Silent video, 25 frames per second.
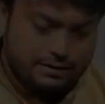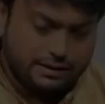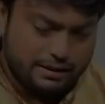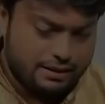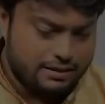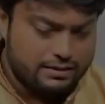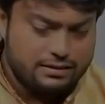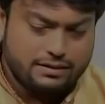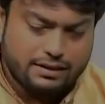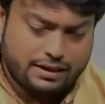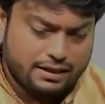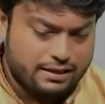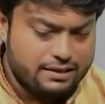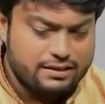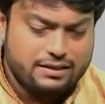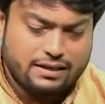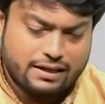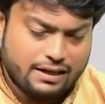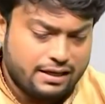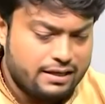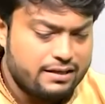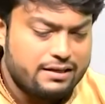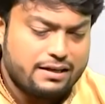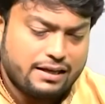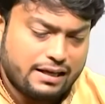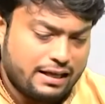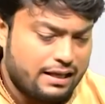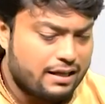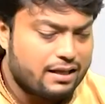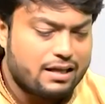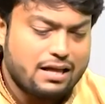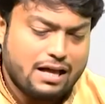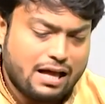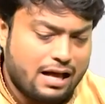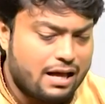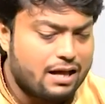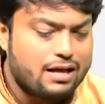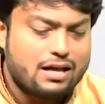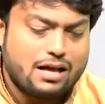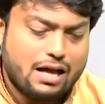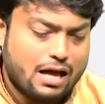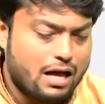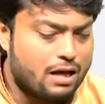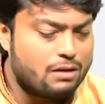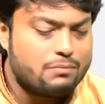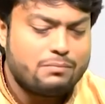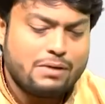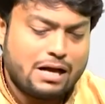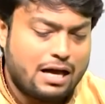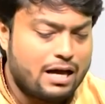Ni ni re re ga
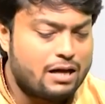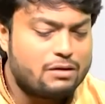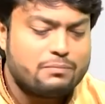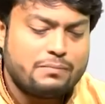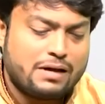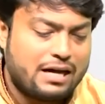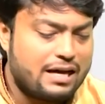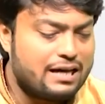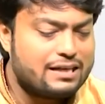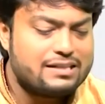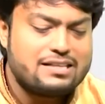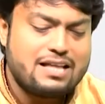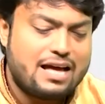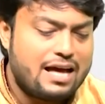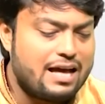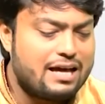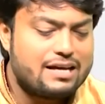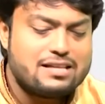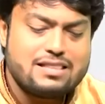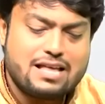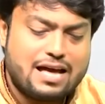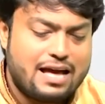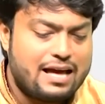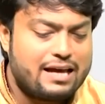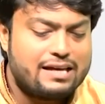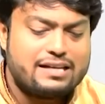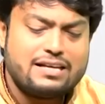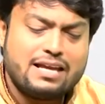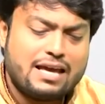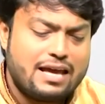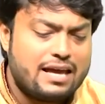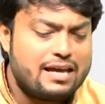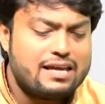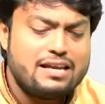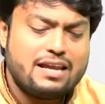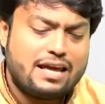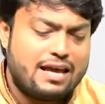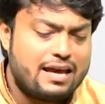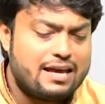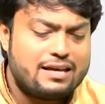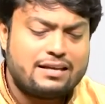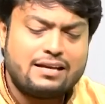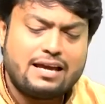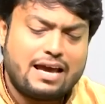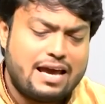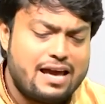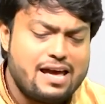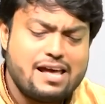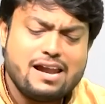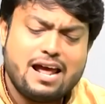ga ma ma da da ni ni
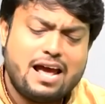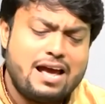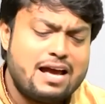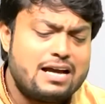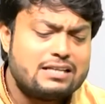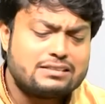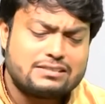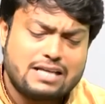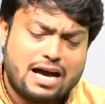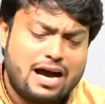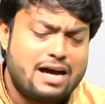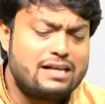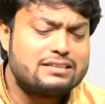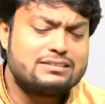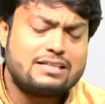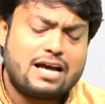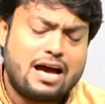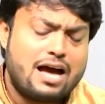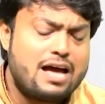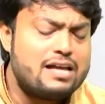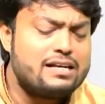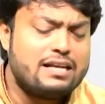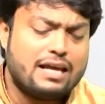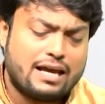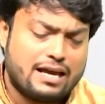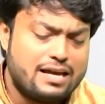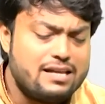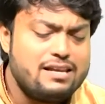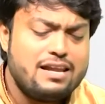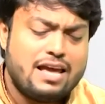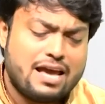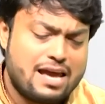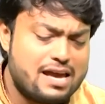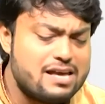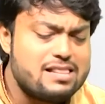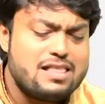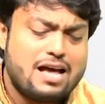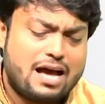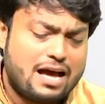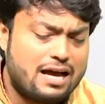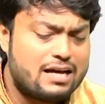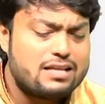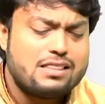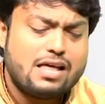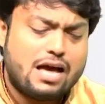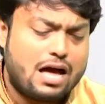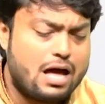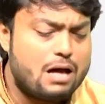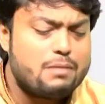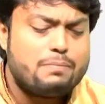re re sa sa ni ni
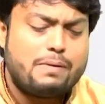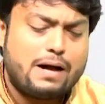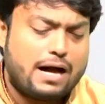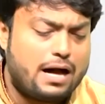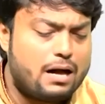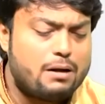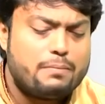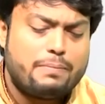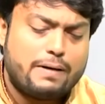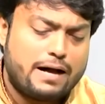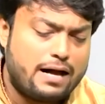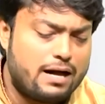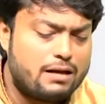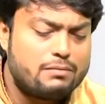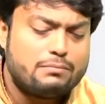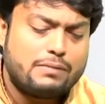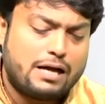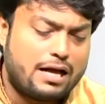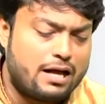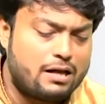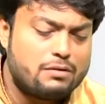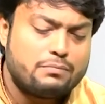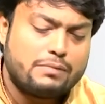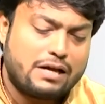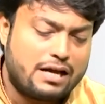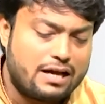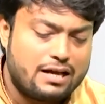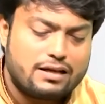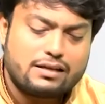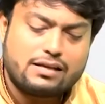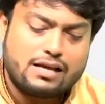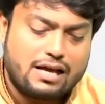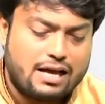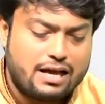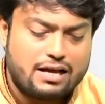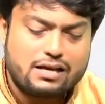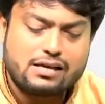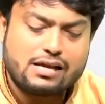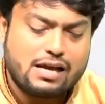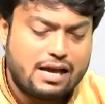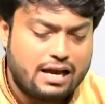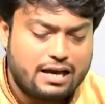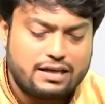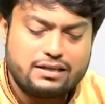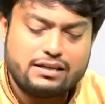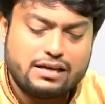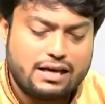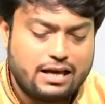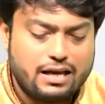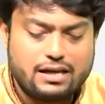da da pa pa ma ma ga
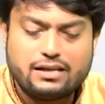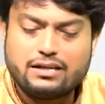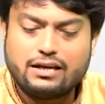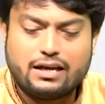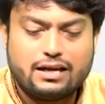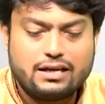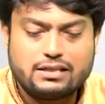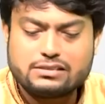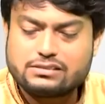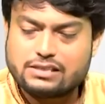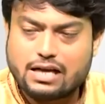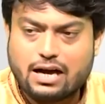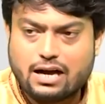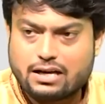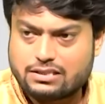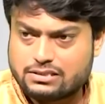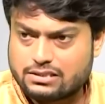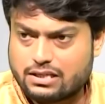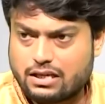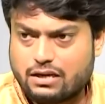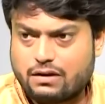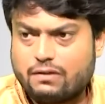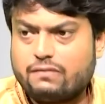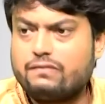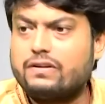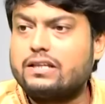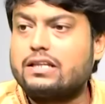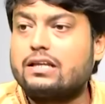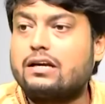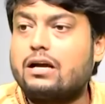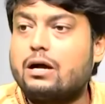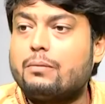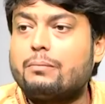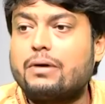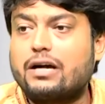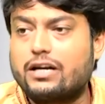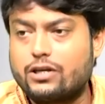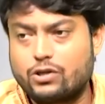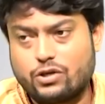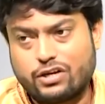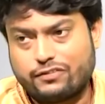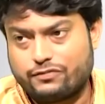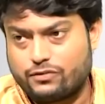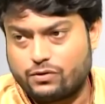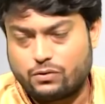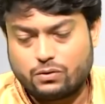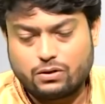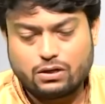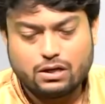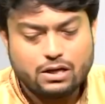ga re re sa sa. With gamak you
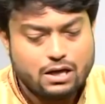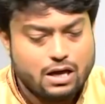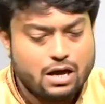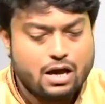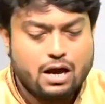have to do.